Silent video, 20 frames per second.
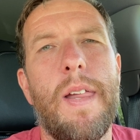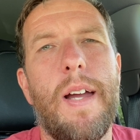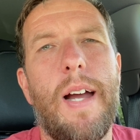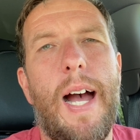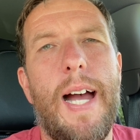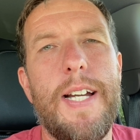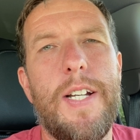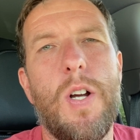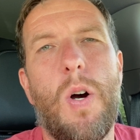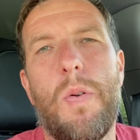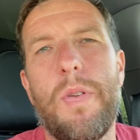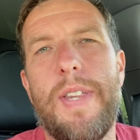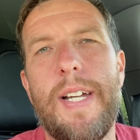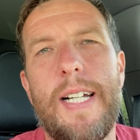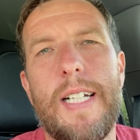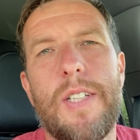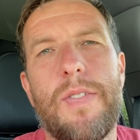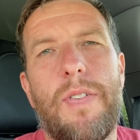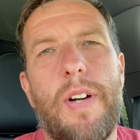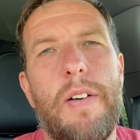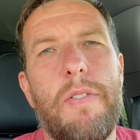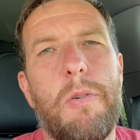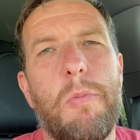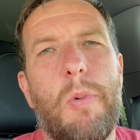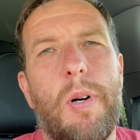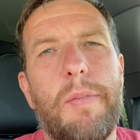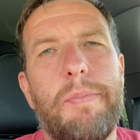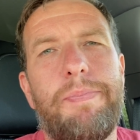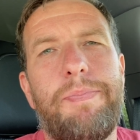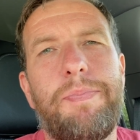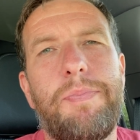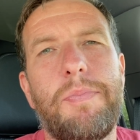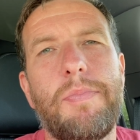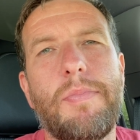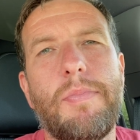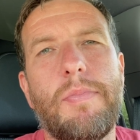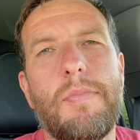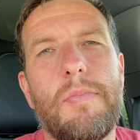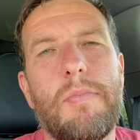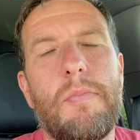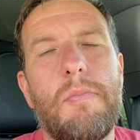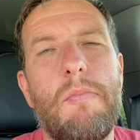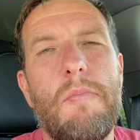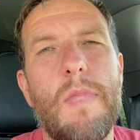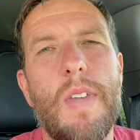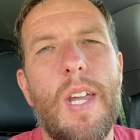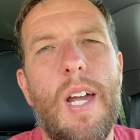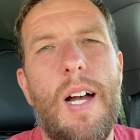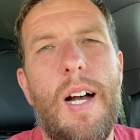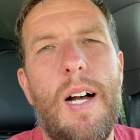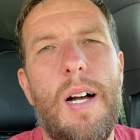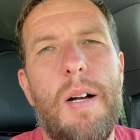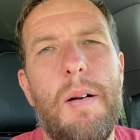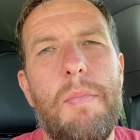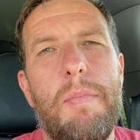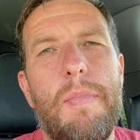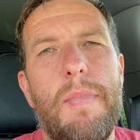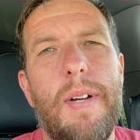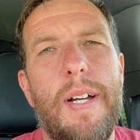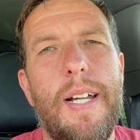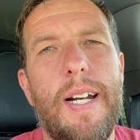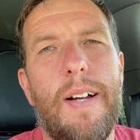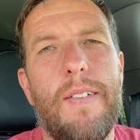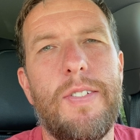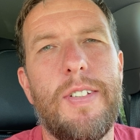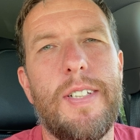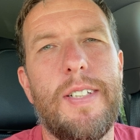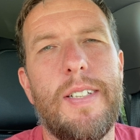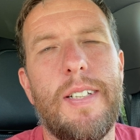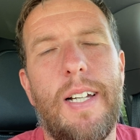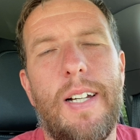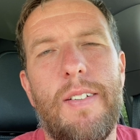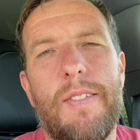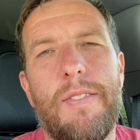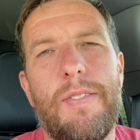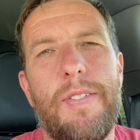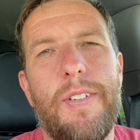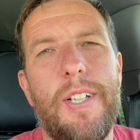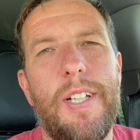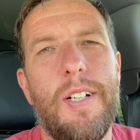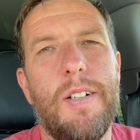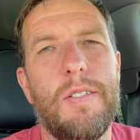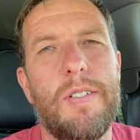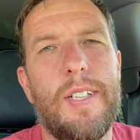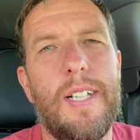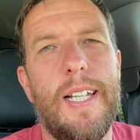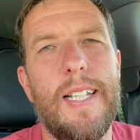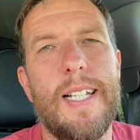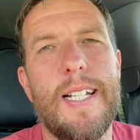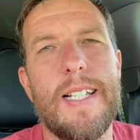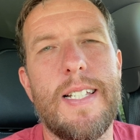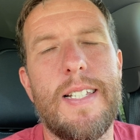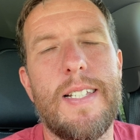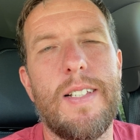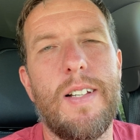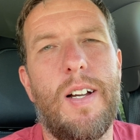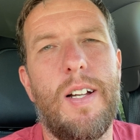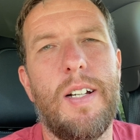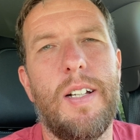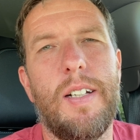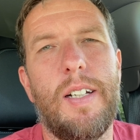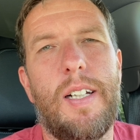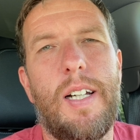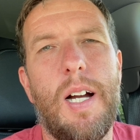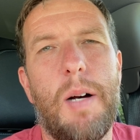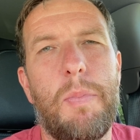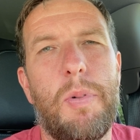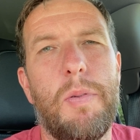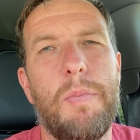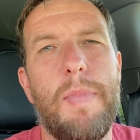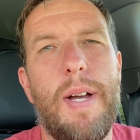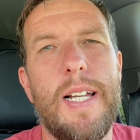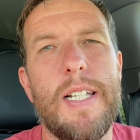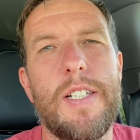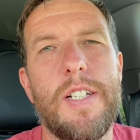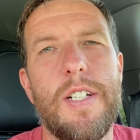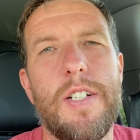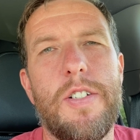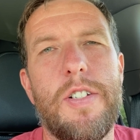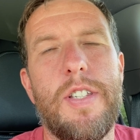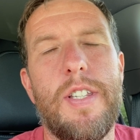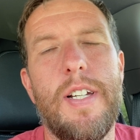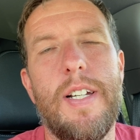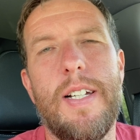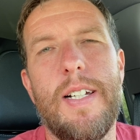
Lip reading: I don't think it's for everyone. And I've said this on a couple message